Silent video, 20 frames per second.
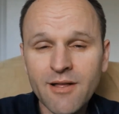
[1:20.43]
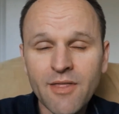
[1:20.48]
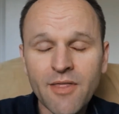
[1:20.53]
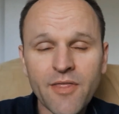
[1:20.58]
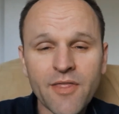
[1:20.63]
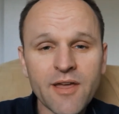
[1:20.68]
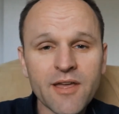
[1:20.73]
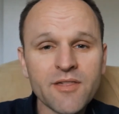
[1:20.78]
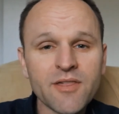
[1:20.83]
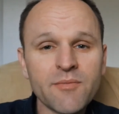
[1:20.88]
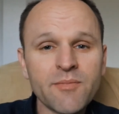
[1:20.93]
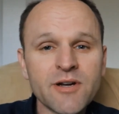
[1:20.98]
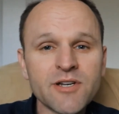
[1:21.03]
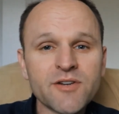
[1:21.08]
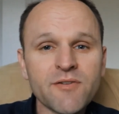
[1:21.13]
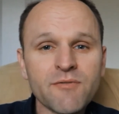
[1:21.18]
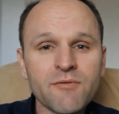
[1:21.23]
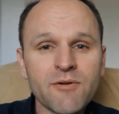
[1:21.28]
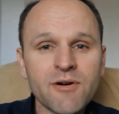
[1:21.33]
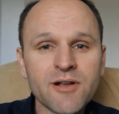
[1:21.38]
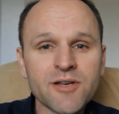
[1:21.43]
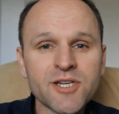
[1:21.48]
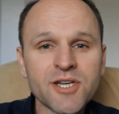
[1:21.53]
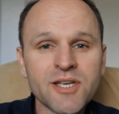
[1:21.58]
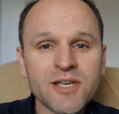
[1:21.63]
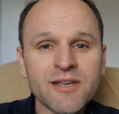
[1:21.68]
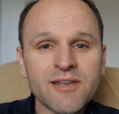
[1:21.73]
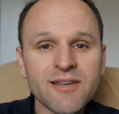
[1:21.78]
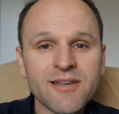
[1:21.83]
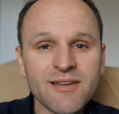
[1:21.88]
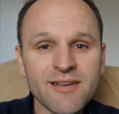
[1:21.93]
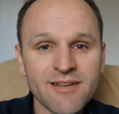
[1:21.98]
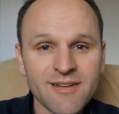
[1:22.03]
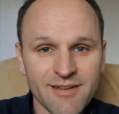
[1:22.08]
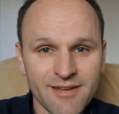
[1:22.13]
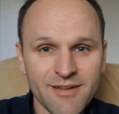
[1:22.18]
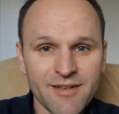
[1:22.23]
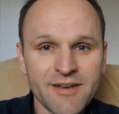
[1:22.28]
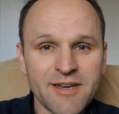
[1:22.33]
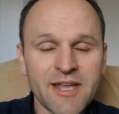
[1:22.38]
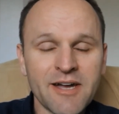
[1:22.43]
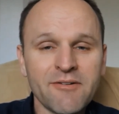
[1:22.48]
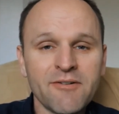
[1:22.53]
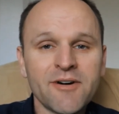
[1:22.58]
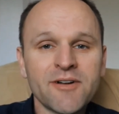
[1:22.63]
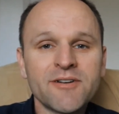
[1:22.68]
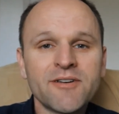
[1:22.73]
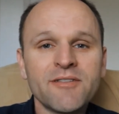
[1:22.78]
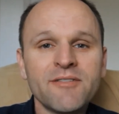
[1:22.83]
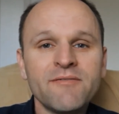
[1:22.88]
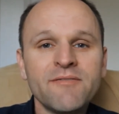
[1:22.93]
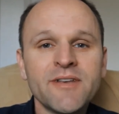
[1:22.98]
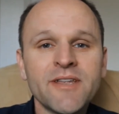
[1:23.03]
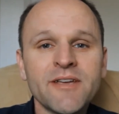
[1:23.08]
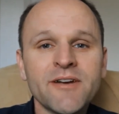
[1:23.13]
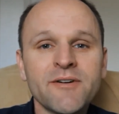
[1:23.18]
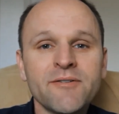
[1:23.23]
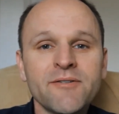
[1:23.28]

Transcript: Thanks a bunch for watching. Now on to the video.